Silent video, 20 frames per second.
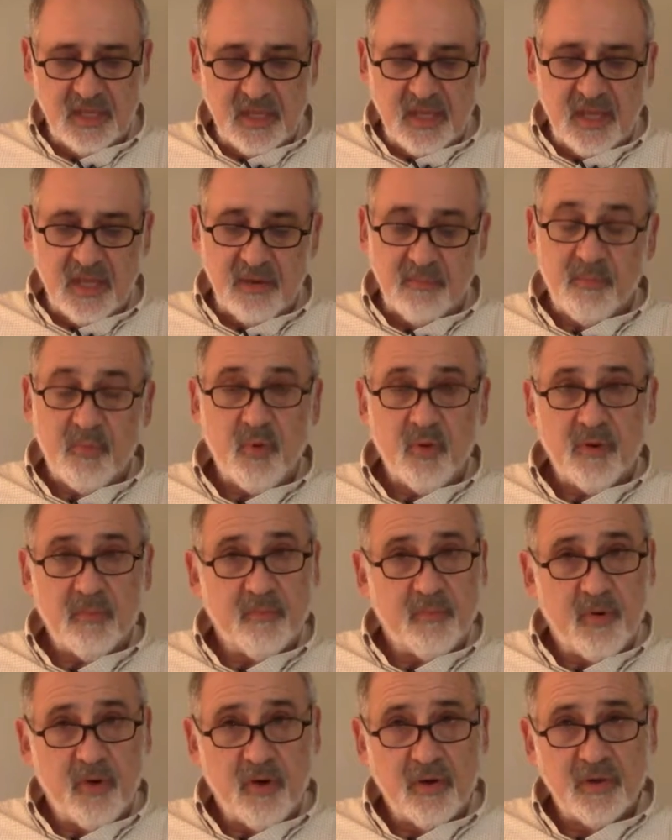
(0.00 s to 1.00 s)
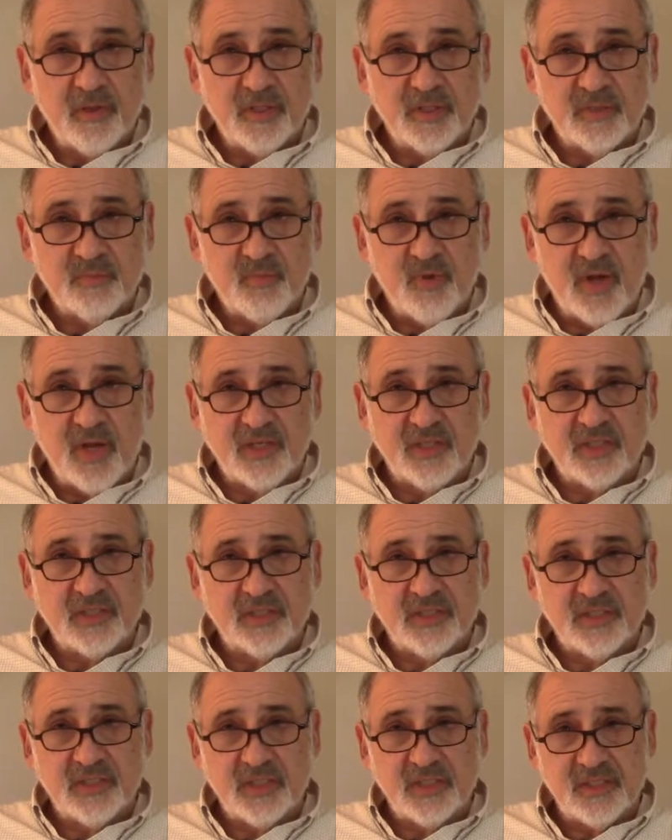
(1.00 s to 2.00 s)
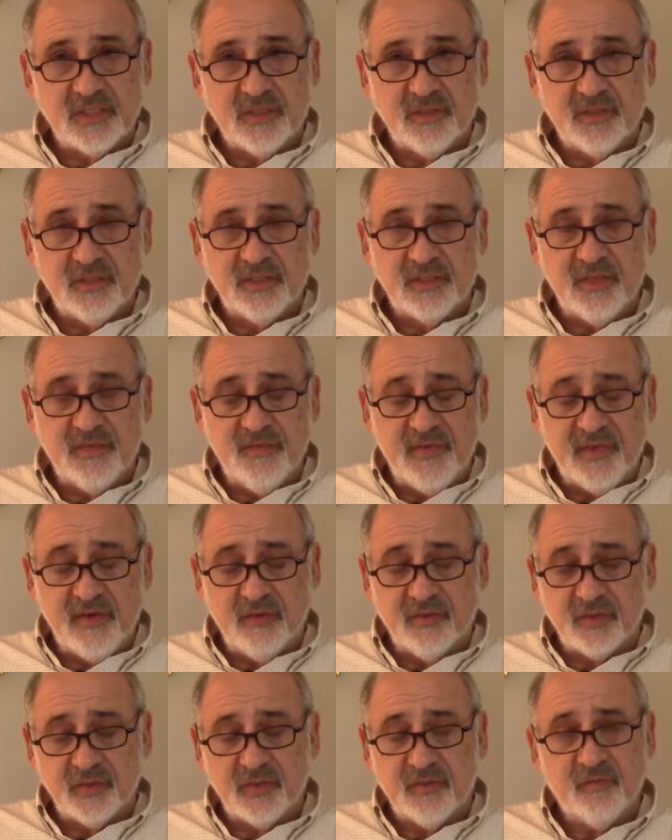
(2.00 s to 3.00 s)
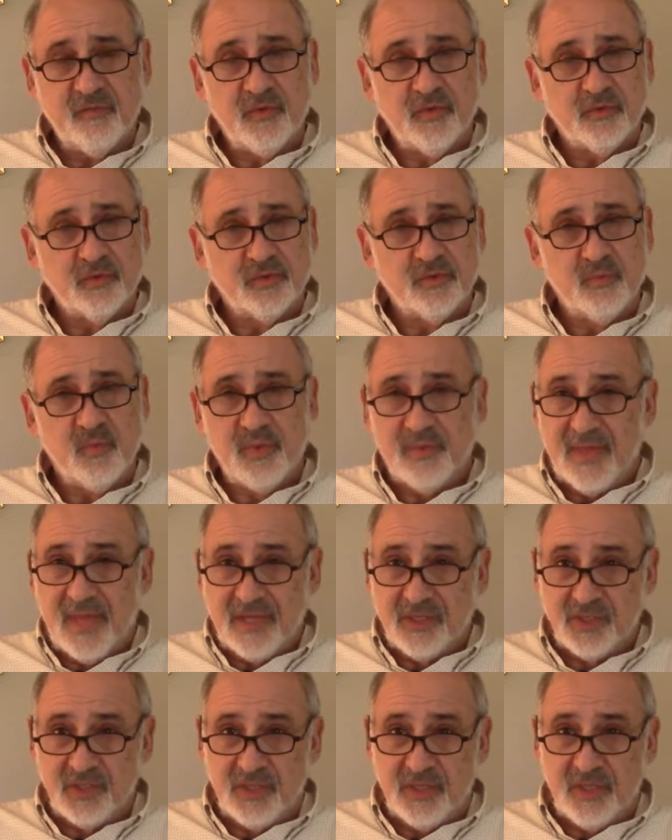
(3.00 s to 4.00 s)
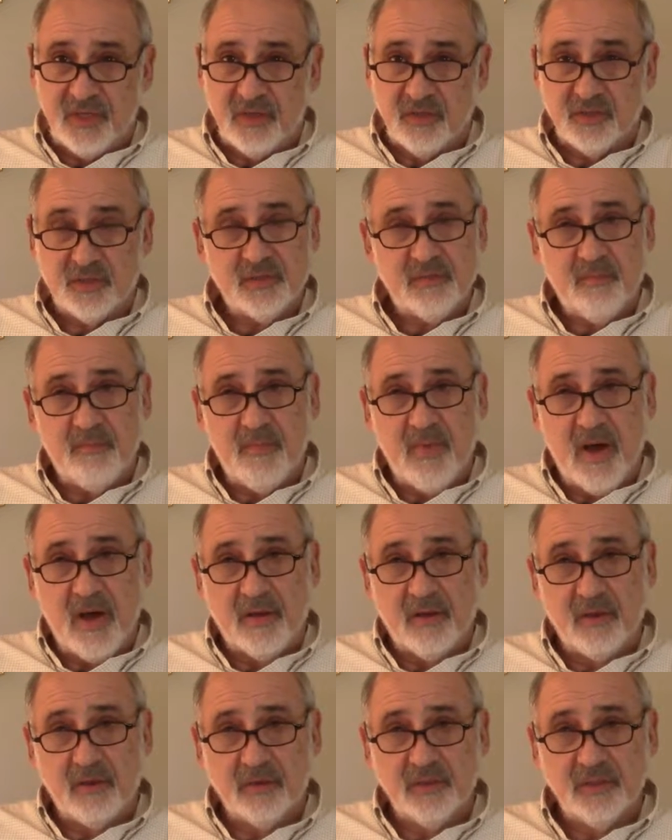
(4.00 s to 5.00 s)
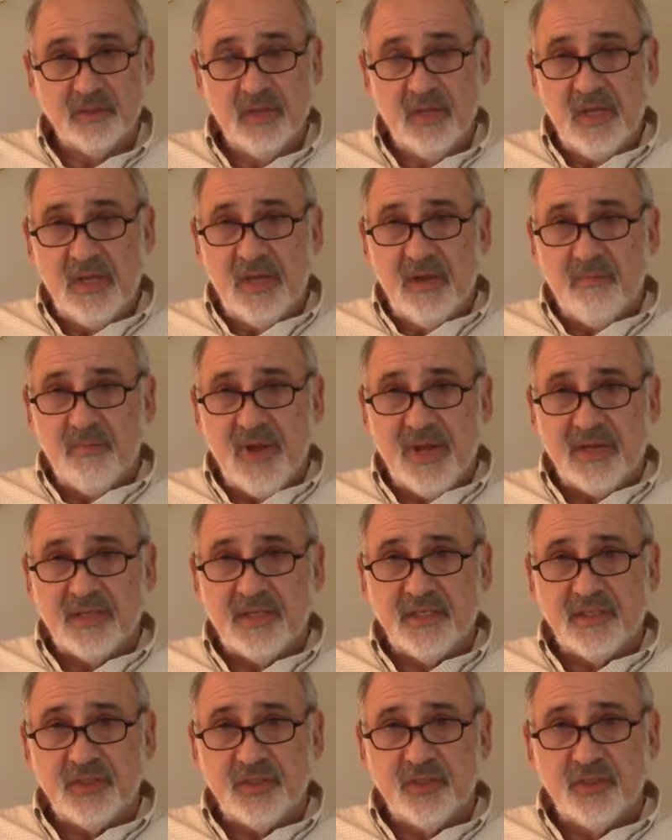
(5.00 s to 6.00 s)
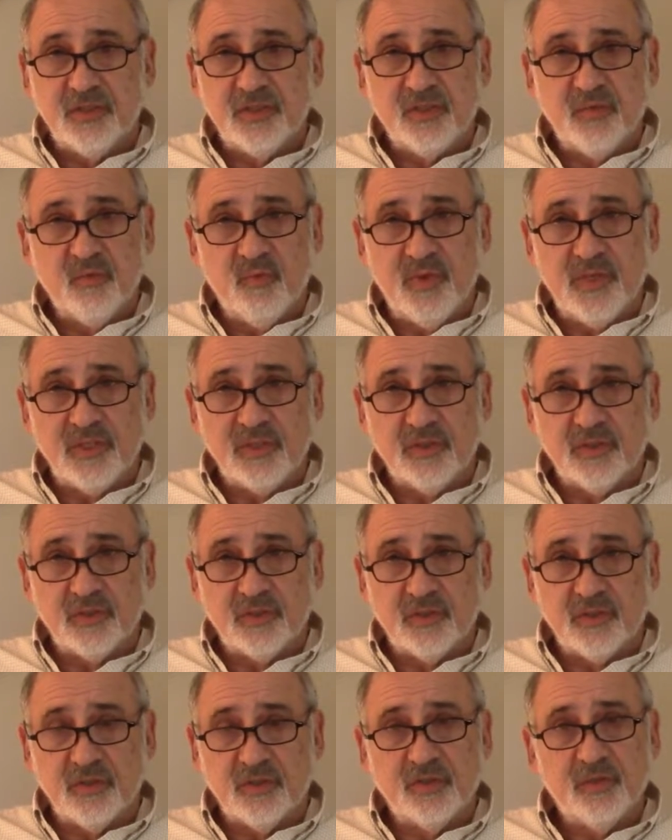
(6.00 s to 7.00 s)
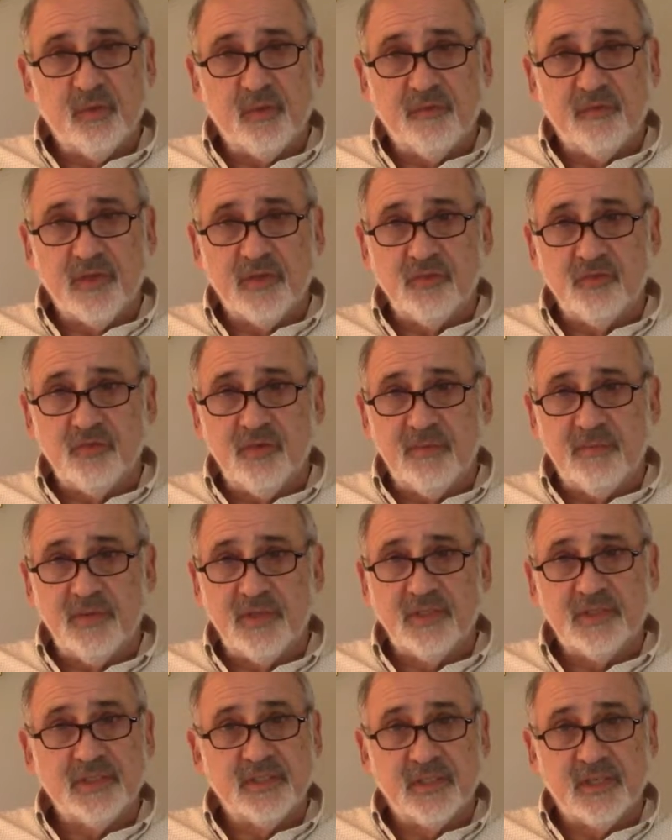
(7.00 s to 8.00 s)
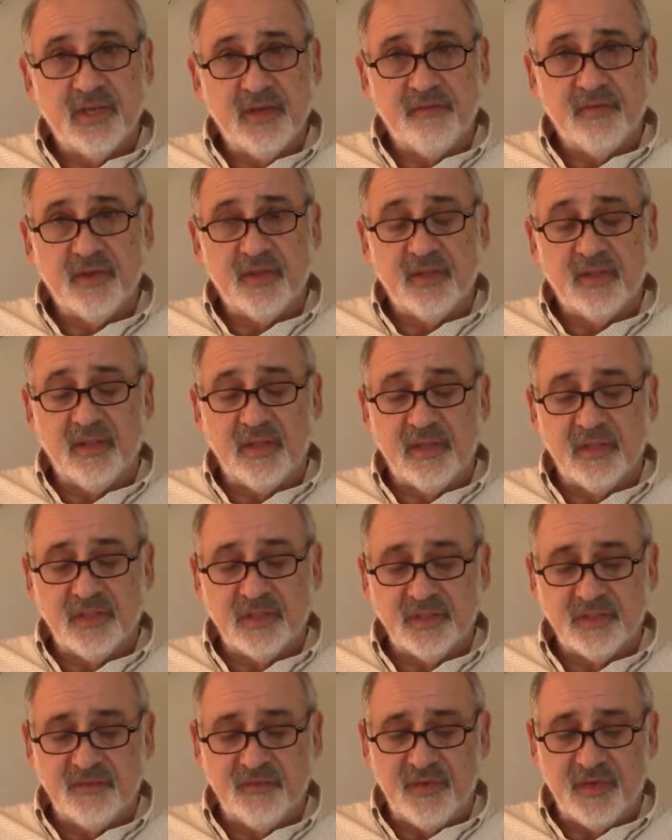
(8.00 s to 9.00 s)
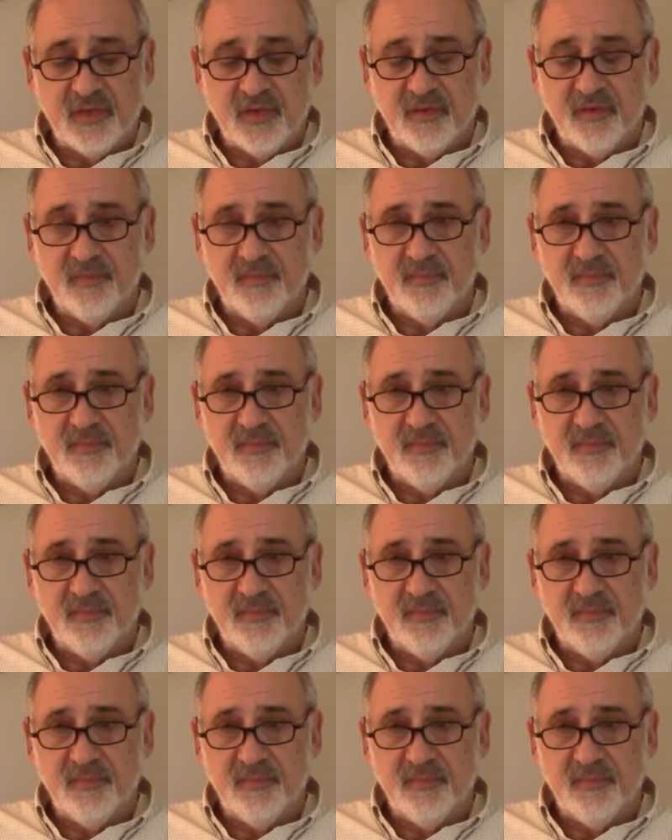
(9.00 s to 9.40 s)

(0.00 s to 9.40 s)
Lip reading: An important part of this project is a series of interviews with engineers, modelers, practitioners, and researchers who have contributed significantly in this field.